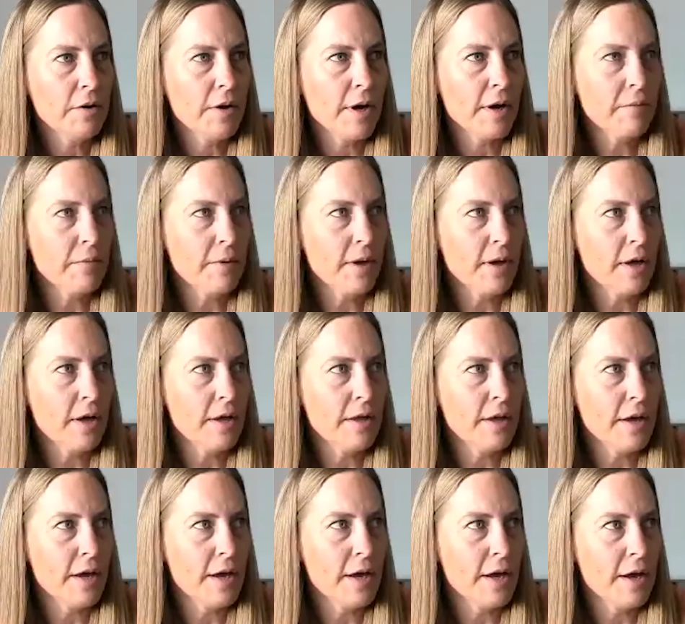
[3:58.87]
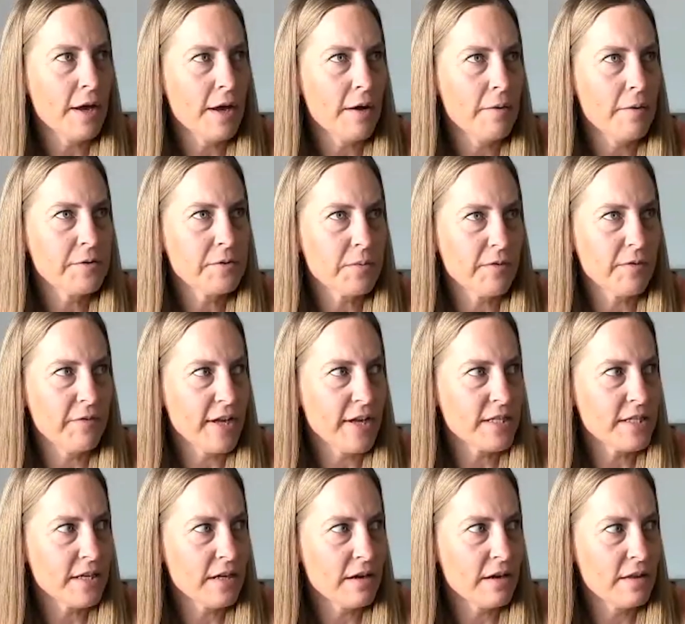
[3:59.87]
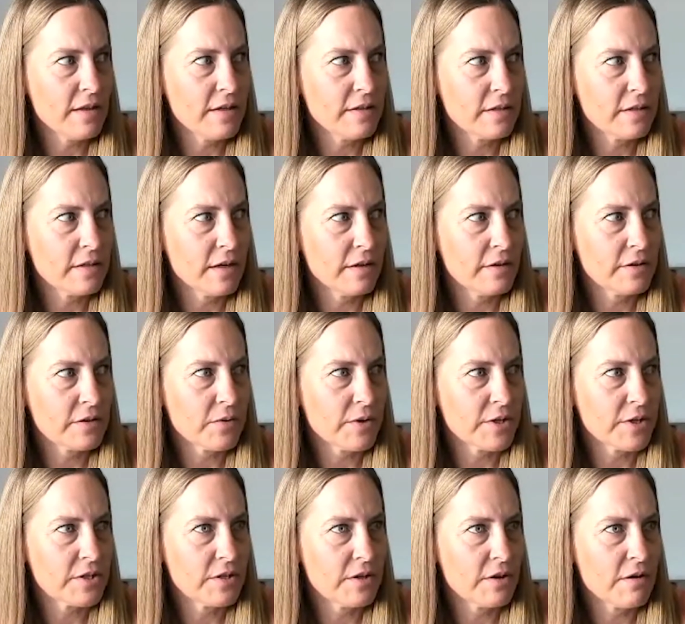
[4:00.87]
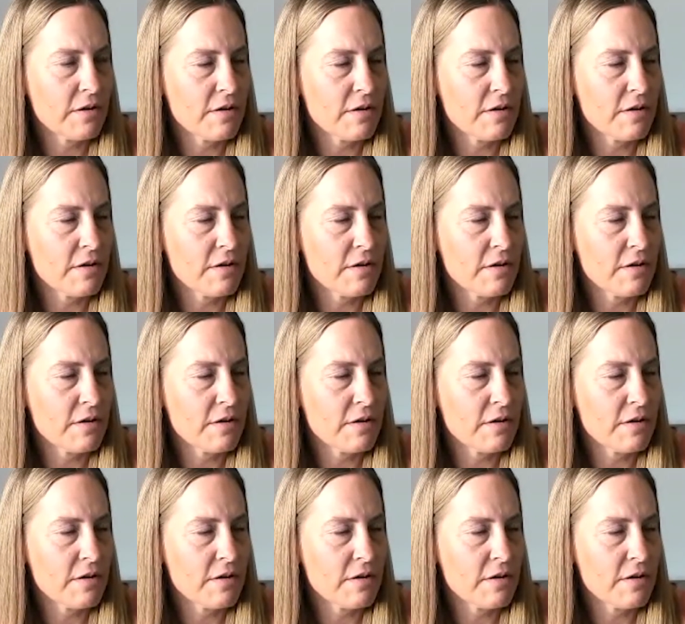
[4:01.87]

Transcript: I was reflecting on this question